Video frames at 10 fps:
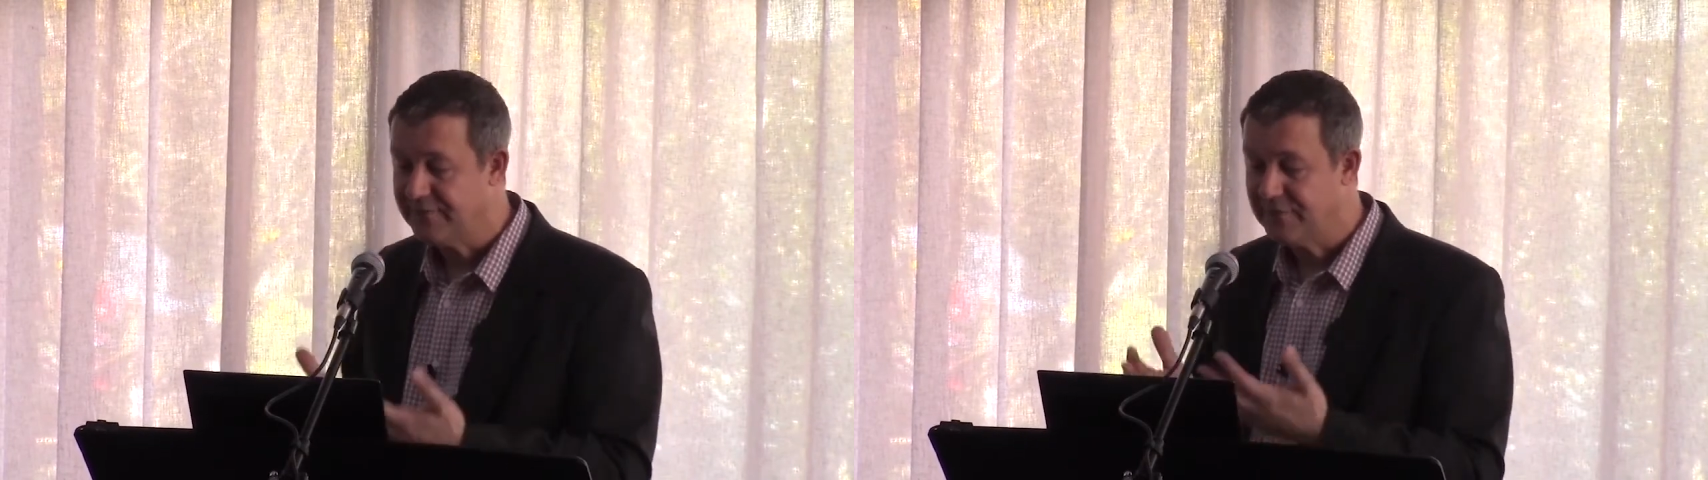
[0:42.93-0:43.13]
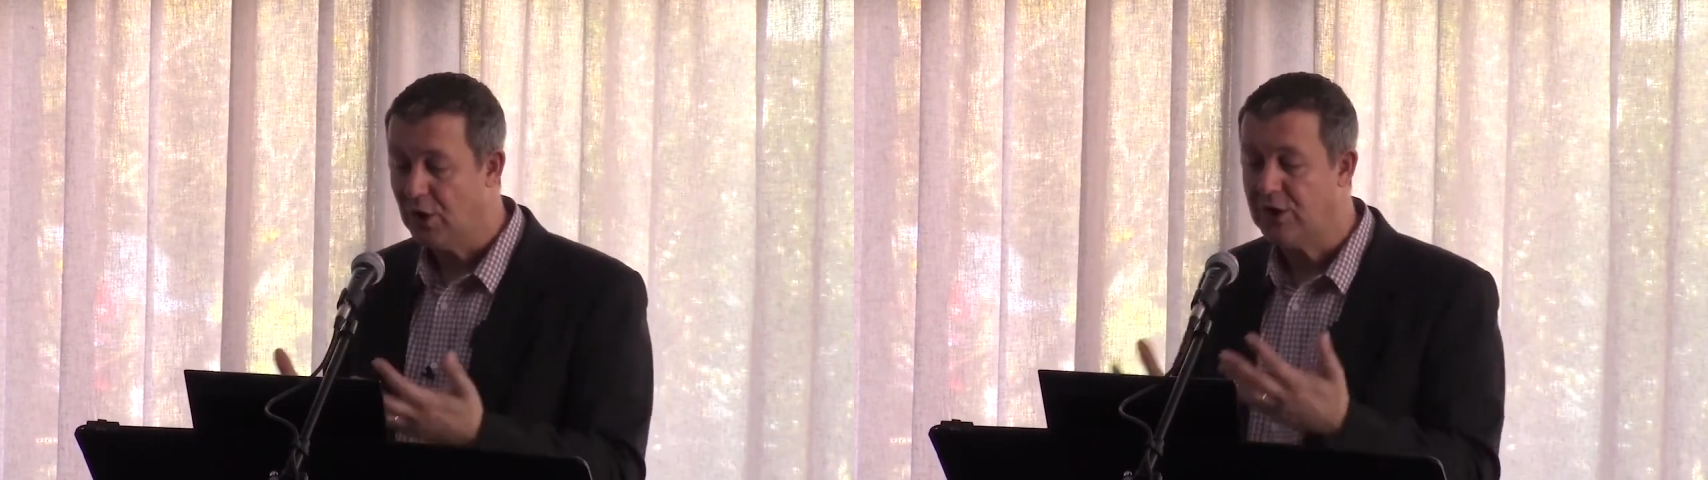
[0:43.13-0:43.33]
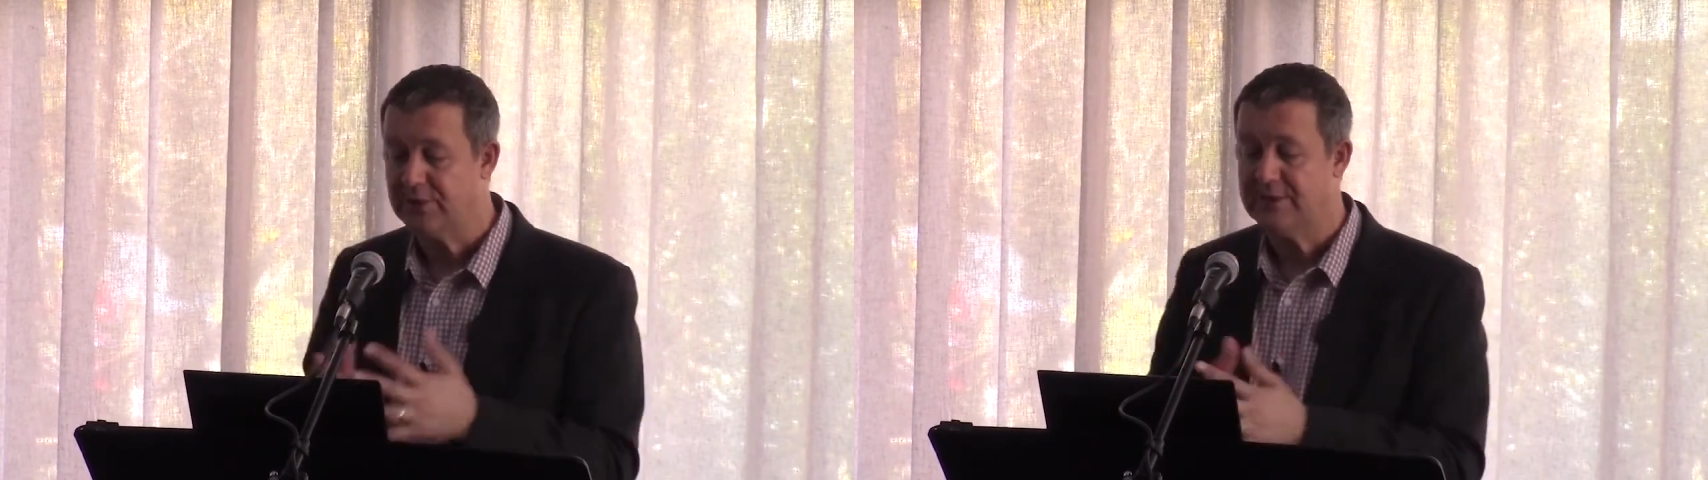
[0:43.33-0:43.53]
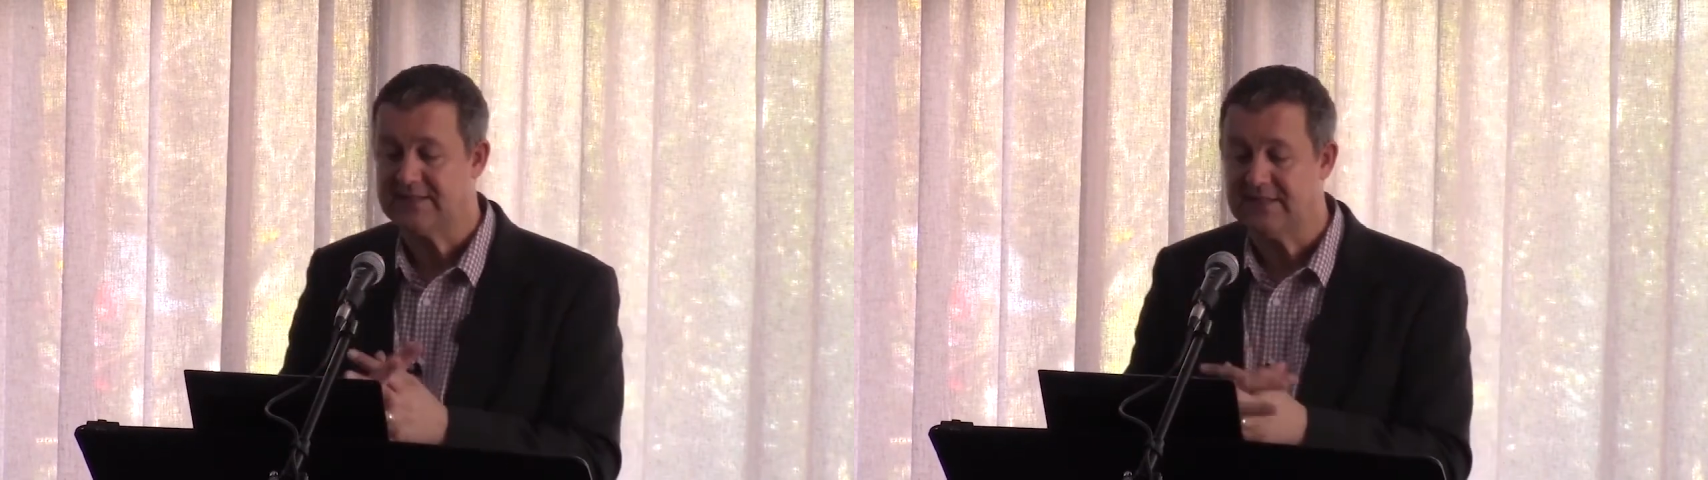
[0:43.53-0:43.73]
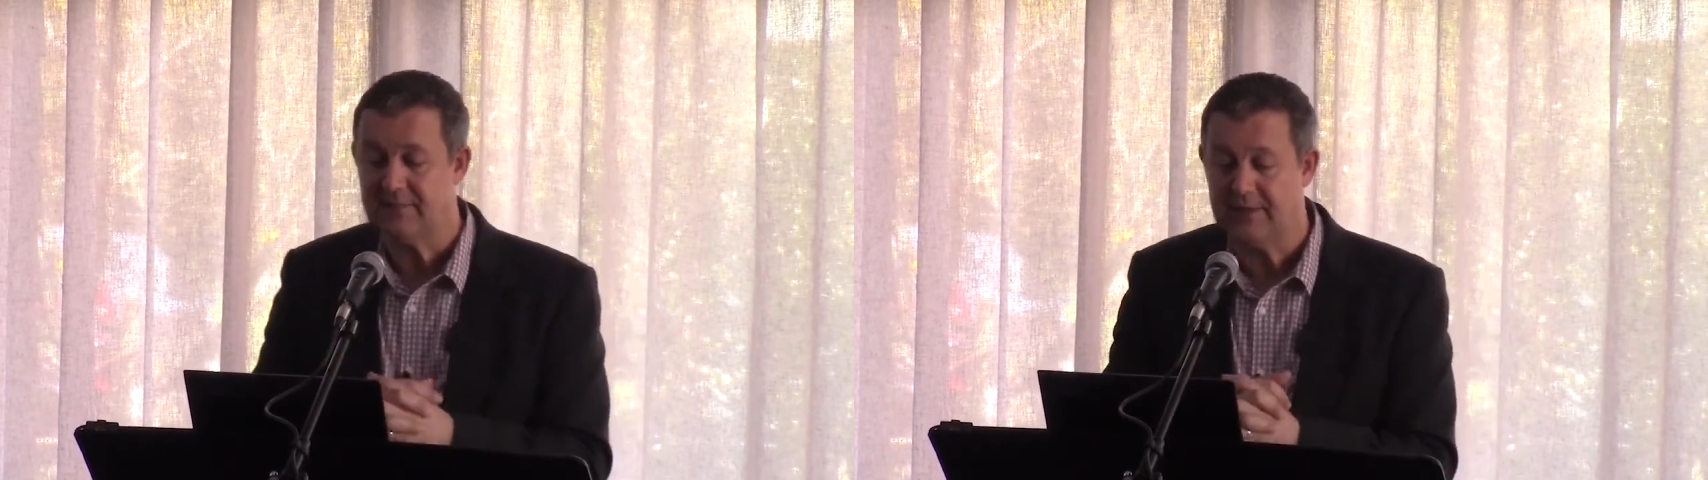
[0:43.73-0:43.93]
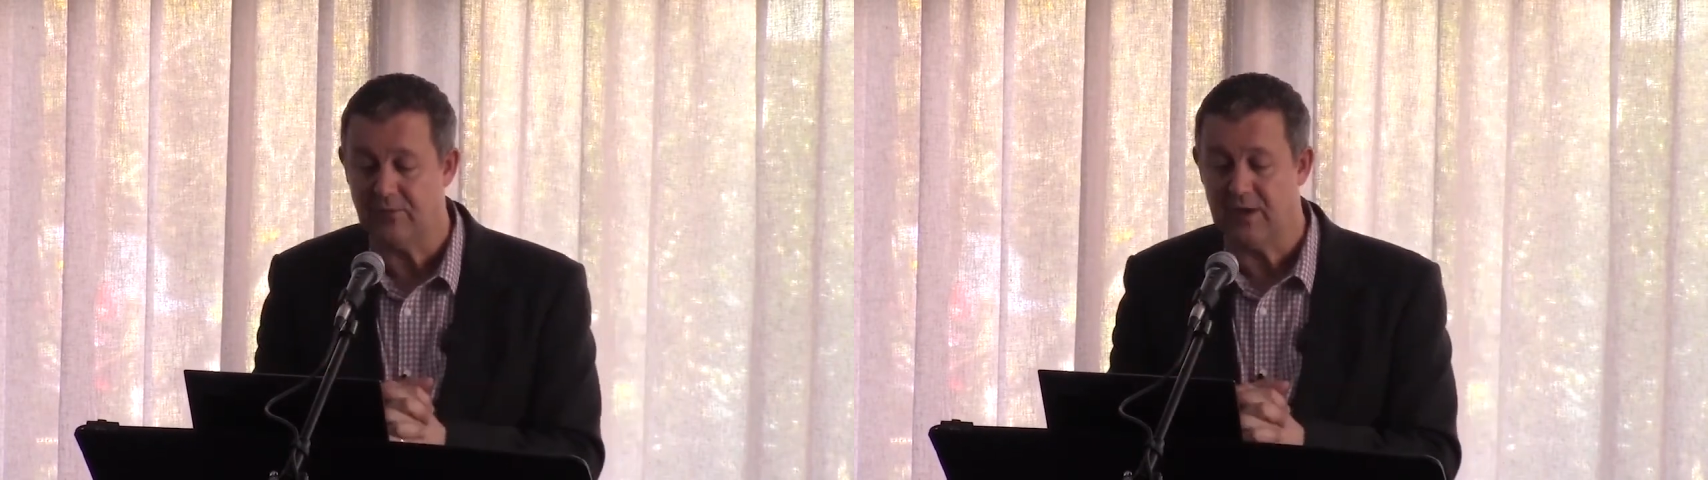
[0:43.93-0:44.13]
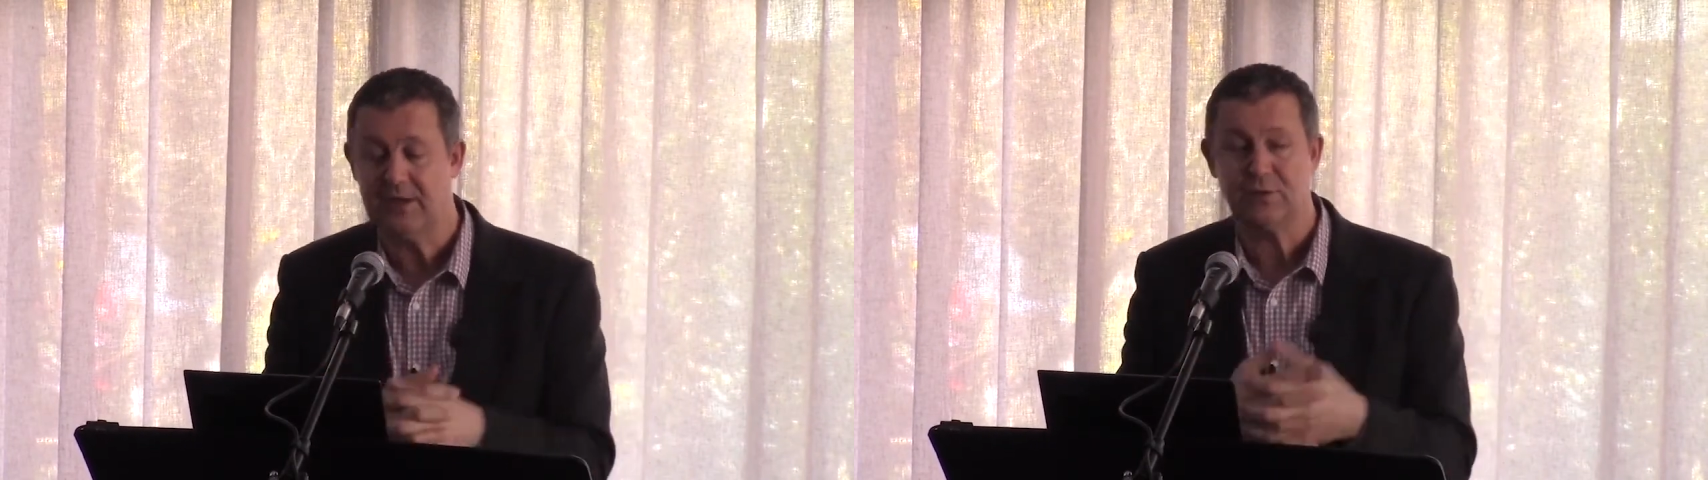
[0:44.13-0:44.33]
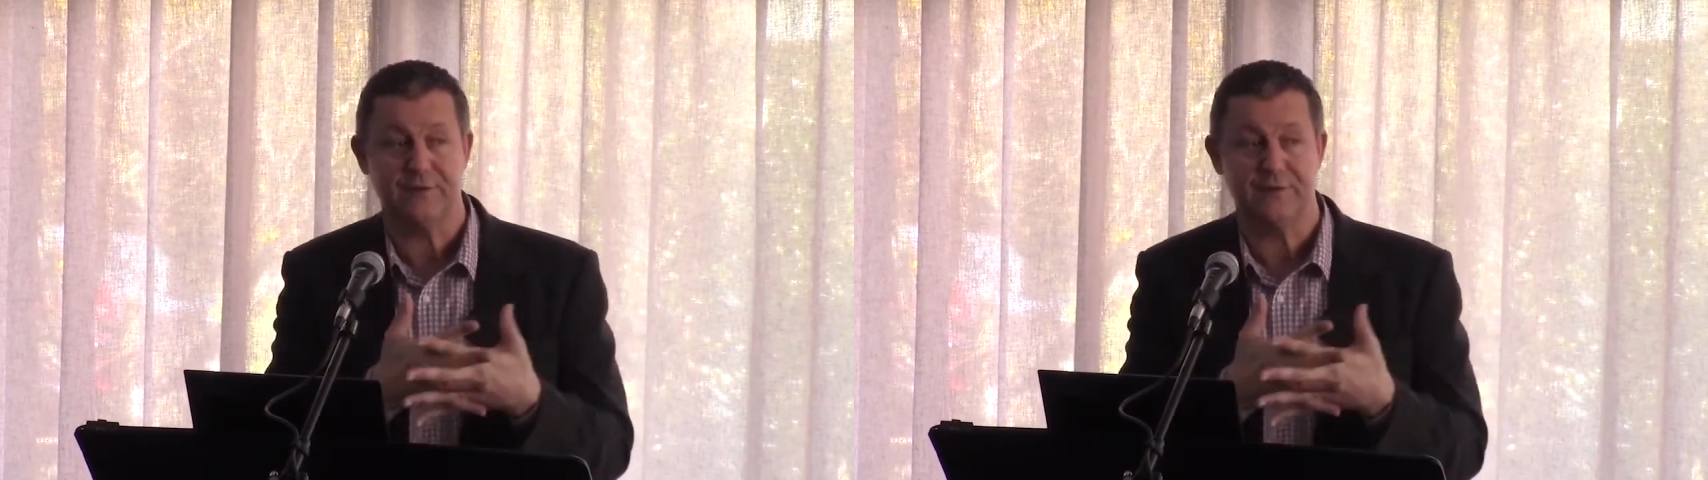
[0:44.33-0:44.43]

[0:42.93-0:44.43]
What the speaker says: for not doing something right